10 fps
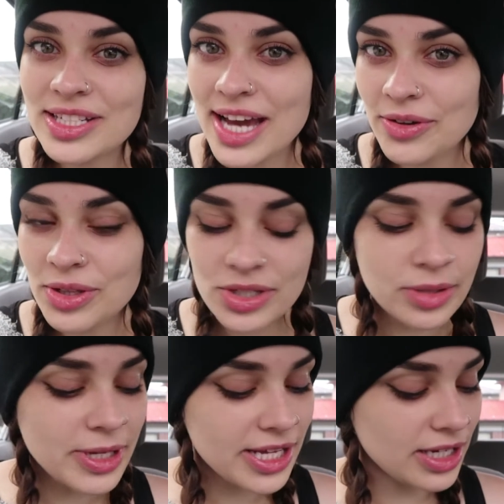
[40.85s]
the town a
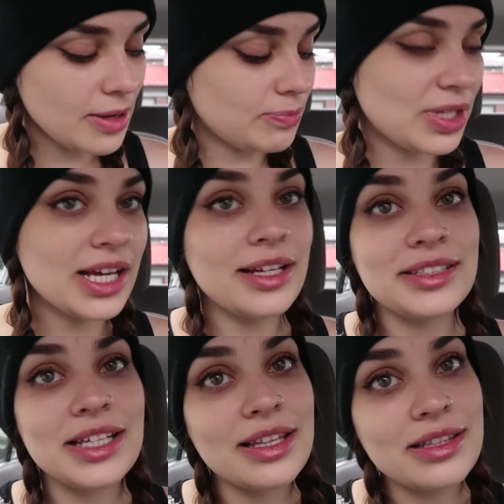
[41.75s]
little bit
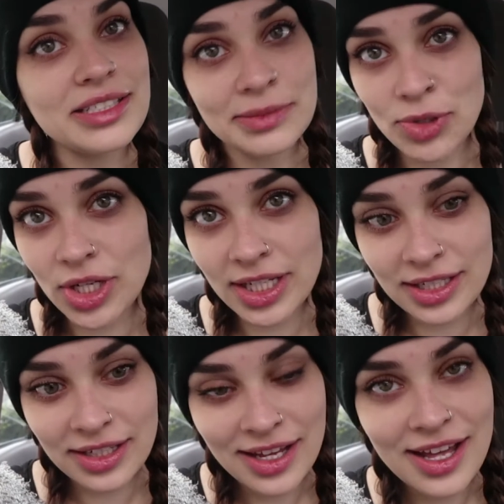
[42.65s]
because this
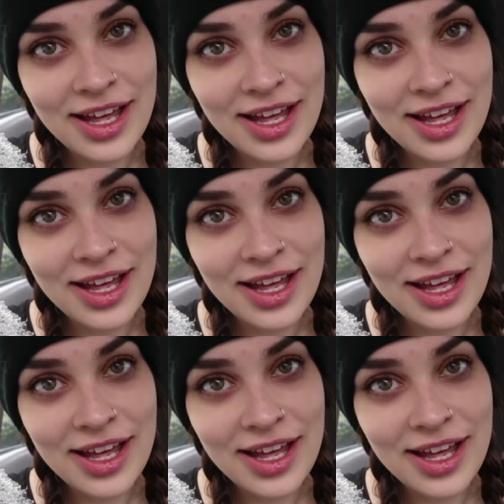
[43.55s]
morning